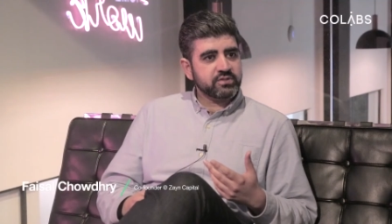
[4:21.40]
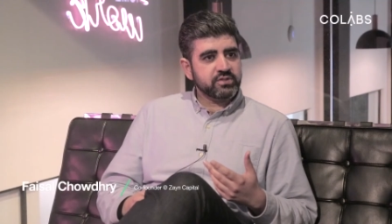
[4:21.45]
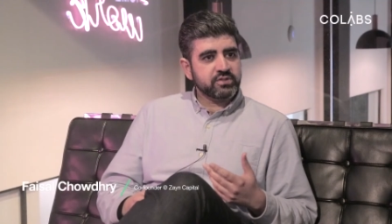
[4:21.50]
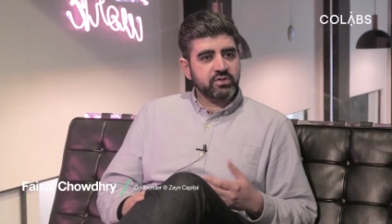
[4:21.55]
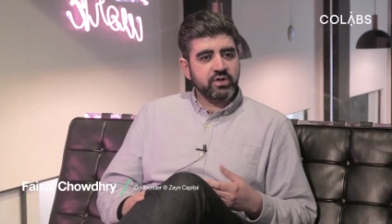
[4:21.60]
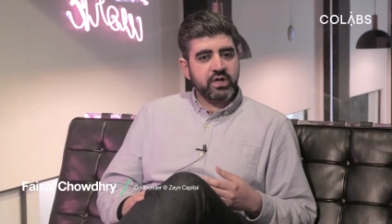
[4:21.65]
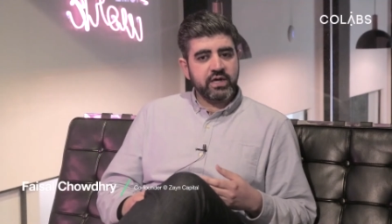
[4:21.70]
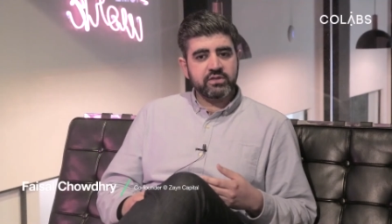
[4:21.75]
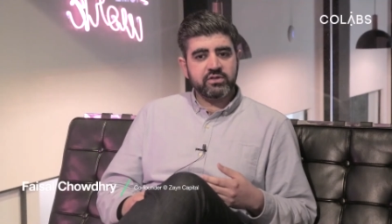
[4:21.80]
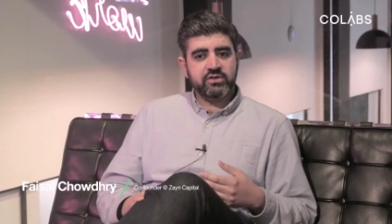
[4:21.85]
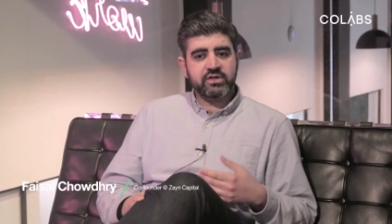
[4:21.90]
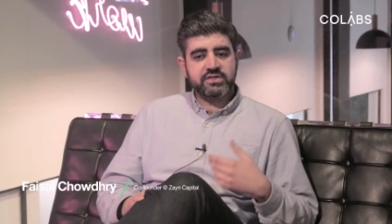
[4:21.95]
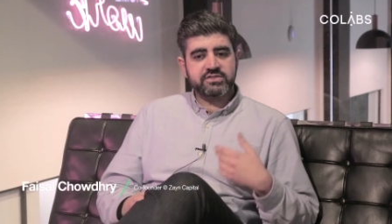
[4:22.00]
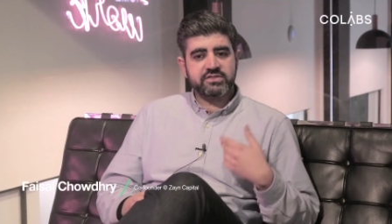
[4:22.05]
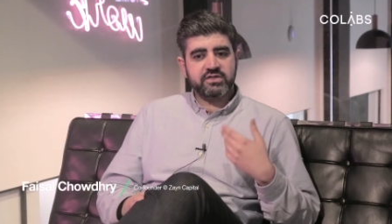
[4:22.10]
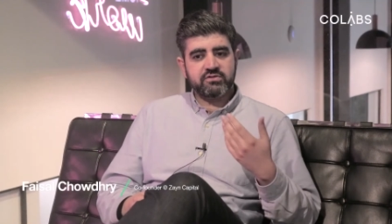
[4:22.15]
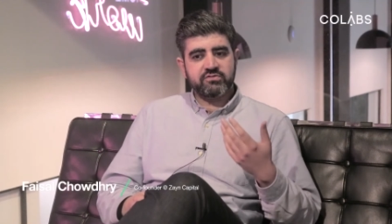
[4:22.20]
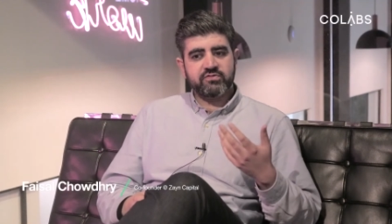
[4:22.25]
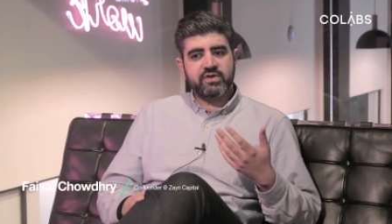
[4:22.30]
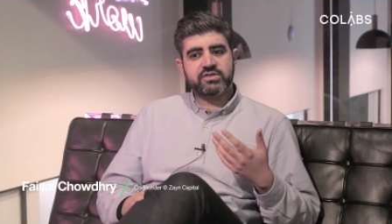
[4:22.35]
You know, I learn
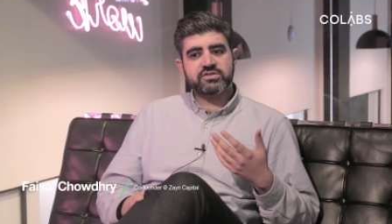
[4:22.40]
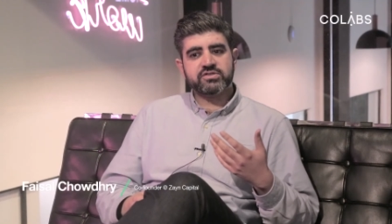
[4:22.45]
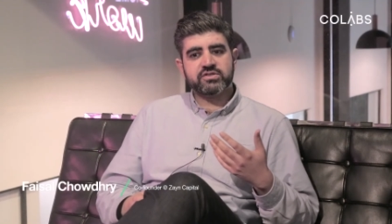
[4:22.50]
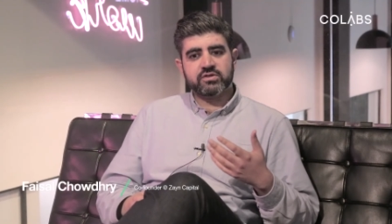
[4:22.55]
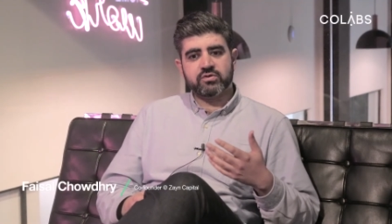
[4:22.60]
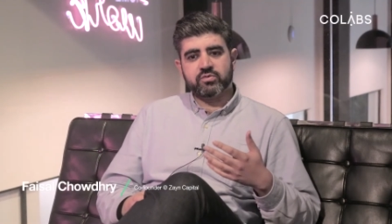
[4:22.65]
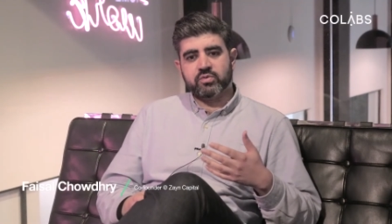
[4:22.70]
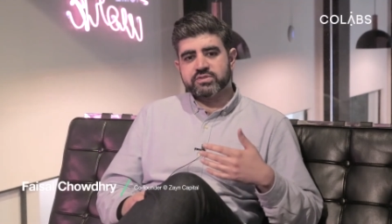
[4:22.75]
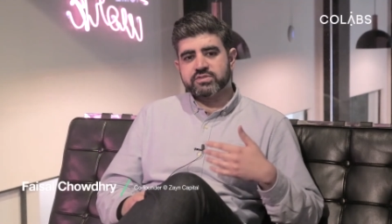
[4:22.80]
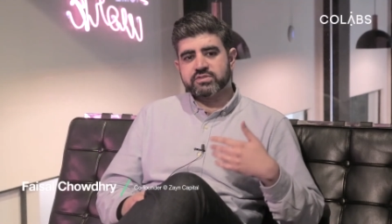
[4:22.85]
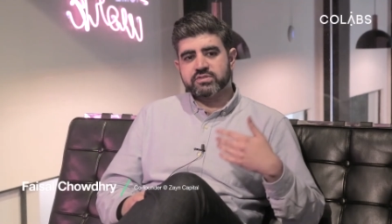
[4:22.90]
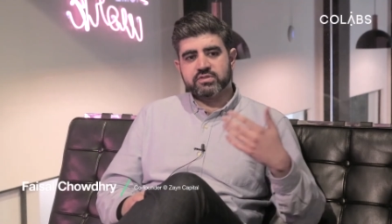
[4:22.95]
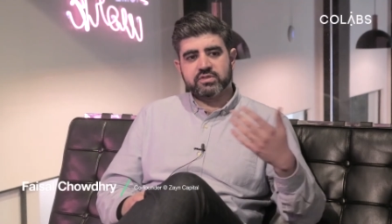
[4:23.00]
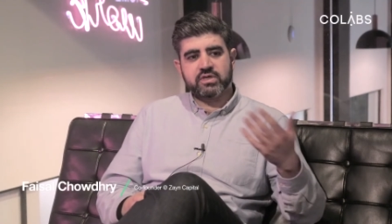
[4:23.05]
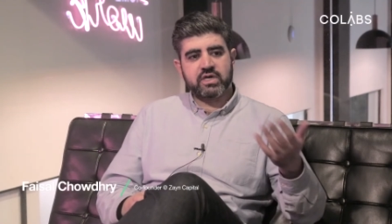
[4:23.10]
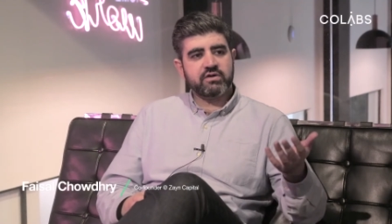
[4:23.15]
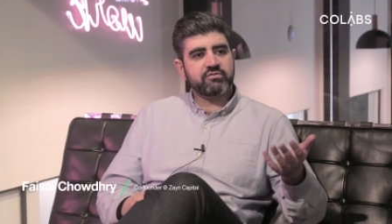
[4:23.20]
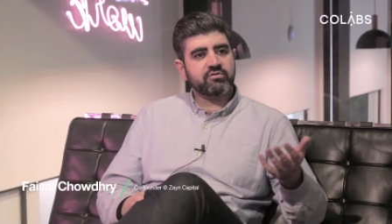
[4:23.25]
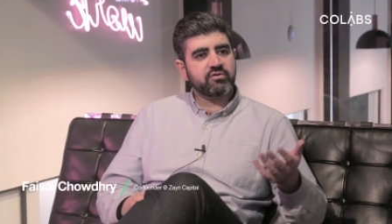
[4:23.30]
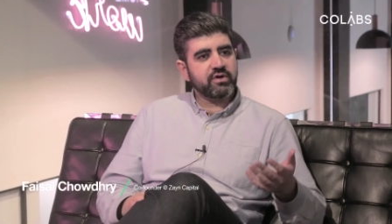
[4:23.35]
as an investor what's
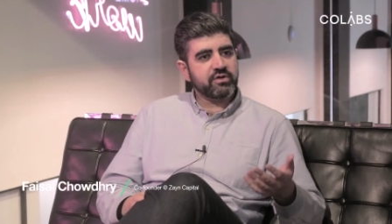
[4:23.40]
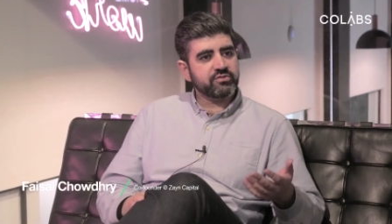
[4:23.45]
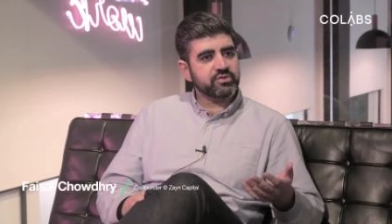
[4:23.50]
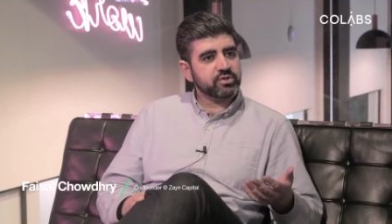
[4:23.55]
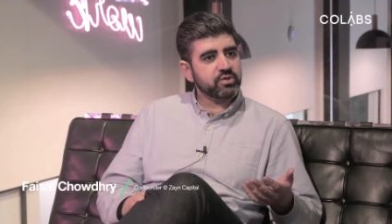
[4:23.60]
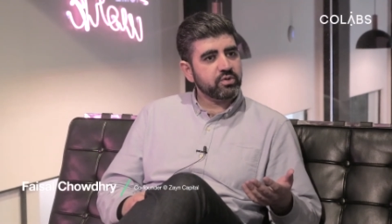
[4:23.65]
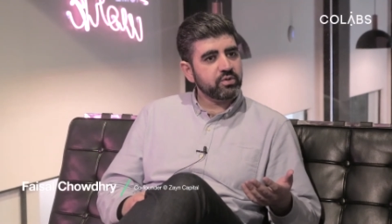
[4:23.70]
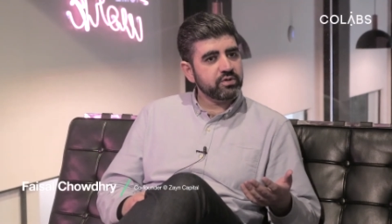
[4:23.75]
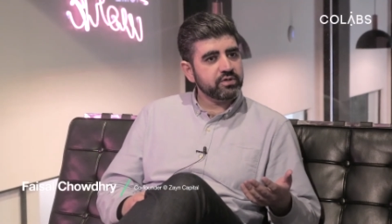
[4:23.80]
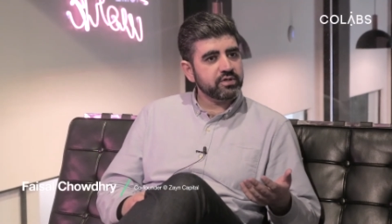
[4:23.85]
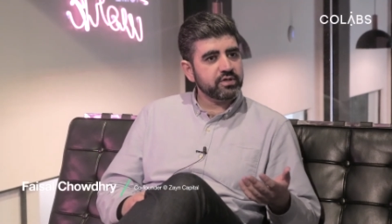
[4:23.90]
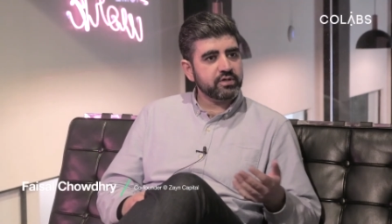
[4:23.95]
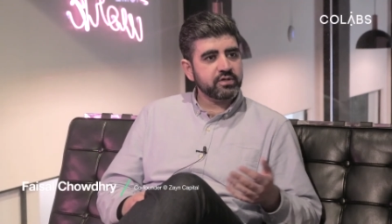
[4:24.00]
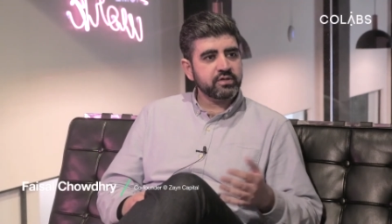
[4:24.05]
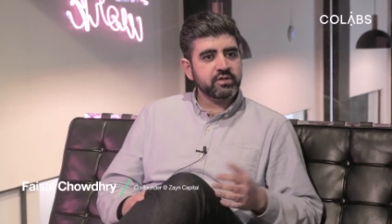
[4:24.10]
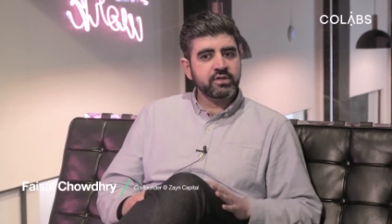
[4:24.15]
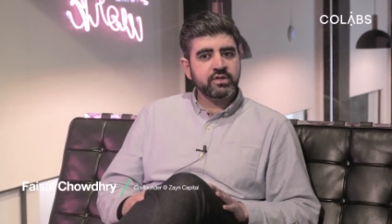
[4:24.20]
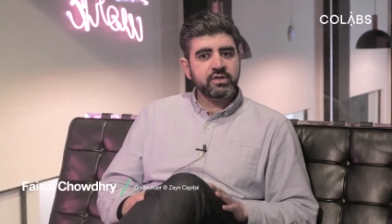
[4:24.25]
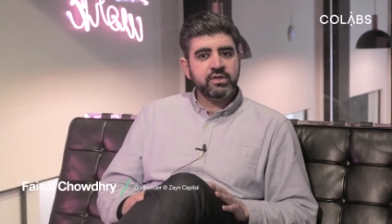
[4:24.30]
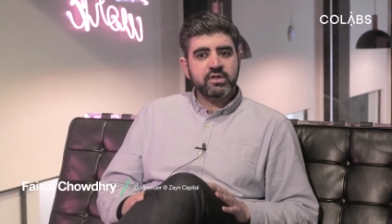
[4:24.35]
kind of around the
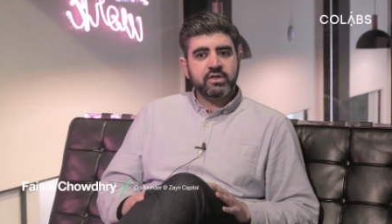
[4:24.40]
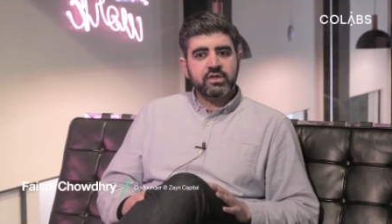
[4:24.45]
corner.